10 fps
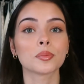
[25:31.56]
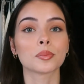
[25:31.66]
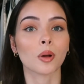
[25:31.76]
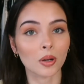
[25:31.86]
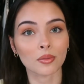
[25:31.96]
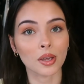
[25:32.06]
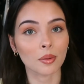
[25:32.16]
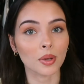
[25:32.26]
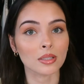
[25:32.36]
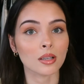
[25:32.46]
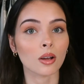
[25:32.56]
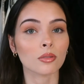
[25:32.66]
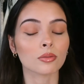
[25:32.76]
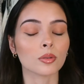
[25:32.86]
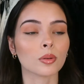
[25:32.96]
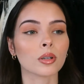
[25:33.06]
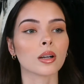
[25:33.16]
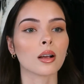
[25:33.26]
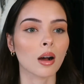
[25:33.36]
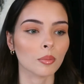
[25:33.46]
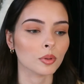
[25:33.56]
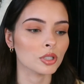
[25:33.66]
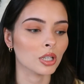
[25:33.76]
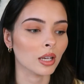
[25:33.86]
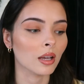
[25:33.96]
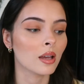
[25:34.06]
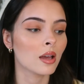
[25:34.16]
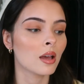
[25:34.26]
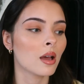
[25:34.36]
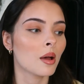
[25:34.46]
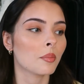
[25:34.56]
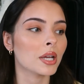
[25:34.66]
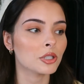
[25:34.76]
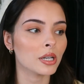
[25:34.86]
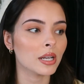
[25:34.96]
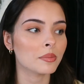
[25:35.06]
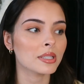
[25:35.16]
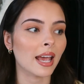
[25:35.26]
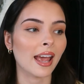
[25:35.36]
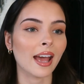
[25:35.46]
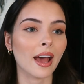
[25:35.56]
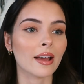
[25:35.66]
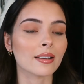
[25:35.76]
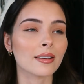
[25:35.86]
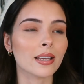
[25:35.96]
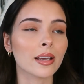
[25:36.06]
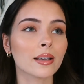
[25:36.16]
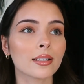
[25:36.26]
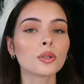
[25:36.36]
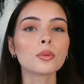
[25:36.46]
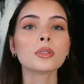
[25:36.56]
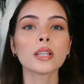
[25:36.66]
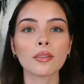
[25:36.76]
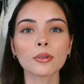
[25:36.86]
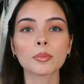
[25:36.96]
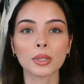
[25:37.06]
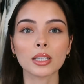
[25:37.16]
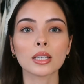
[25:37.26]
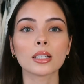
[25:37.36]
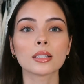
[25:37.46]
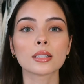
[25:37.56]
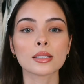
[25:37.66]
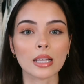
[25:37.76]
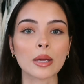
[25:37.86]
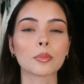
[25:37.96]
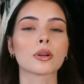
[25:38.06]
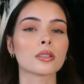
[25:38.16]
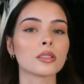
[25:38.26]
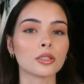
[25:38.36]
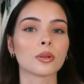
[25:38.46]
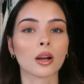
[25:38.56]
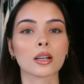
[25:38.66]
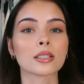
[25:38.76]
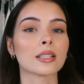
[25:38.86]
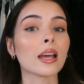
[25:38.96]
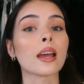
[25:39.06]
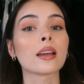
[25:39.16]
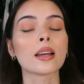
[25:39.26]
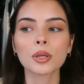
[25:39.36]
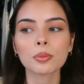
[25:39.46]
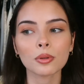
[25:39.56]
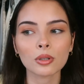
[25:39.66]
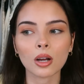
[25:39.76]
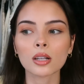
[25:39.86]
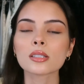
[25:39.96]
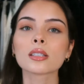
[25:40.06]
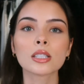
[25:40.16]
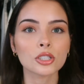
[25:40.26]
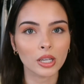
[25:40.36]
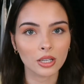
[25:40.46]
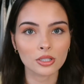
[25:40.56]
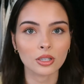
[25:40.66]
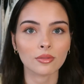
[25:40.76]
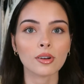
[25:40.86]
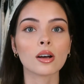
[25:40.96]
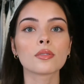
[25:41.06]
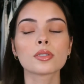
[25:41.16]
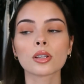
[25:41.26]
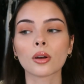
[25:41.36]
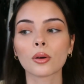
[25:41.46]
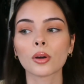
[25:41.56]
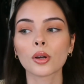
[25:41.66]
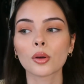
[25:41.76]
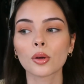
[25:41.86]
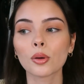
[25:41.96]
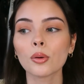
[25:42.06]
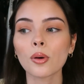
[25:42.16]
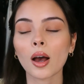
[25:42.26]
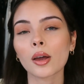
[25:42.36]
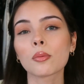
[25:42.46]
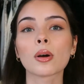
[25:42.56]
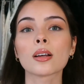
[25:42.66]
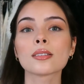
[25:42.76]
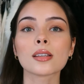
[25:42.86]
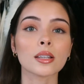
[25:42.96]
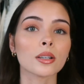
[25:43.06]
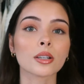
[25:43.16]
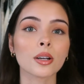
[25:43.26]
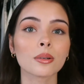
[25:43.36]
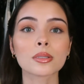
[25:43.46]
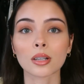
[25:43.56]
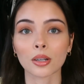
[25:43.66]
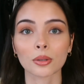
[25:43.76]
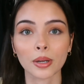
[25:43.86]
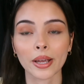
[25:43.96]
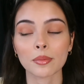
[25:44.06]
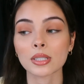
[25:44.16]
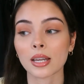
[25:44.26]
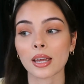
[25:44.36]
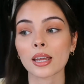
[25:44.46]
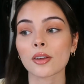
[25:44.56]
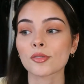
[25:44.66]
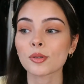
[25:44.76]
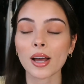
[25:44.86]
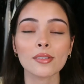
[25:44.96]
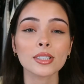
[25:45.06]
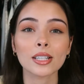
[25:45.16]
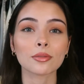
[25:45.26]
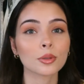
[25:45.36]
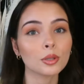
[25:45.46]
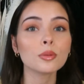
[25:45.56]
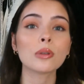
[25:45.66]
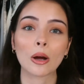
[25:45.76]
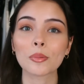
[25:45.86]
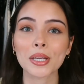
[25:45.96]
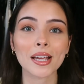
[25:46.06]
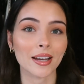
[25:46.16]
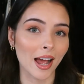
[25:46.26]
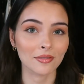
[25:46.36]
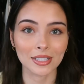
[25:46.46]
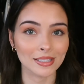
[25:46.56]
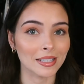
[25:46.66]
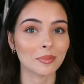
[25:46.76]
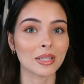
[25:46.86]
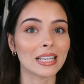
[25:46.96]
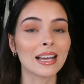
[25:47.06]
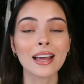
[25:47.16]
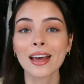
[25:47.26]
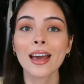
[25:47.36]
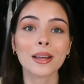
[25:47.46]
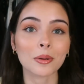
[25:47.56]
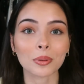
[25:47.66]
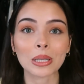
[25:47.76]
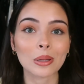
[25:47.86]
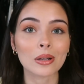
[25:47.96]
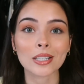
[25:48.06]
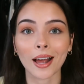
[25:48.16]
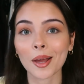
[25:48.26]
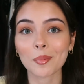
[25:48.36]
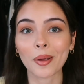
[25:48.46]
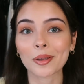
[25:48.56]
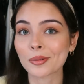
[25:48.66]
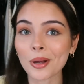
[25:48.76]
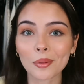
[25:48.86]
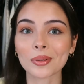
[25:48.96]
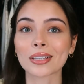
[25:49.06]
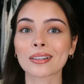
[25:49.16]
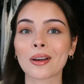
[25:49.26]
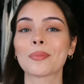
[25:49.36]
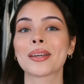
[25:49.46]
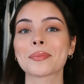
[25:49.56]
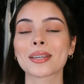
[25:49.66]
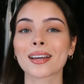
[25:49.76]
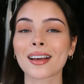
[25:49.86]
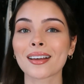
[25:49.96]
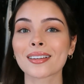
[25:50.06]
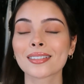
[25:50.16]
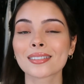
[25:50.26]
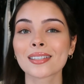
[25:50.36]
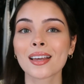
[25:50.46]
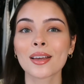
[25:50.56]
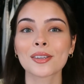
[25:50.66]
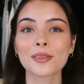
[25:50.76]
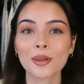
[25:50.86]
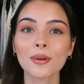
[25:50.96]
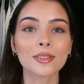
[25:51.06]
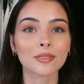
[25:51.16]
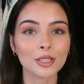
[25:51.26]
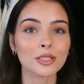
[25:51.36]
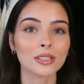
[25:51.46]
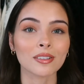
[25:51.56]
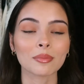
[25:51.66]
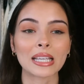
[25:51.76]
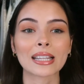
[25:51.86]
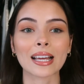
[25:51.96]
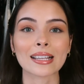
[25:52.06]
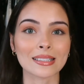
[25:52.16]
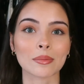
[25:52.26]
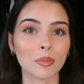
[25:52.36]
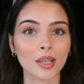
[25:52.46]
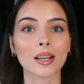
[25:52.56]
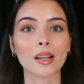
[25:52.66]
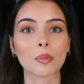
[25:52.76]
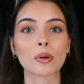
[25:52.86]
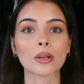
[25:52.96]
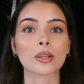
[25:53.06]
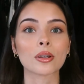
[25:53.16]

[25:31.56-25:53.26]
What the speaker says: motivating myself or accomplishing my dreams. And you will never be the same person you are today. People constantly change and evolve, so who I was a year ago is not who I am today. If you know me and haven't seen me in a really long time, you don't really know me, because you know a version of me that isn't me anymore, you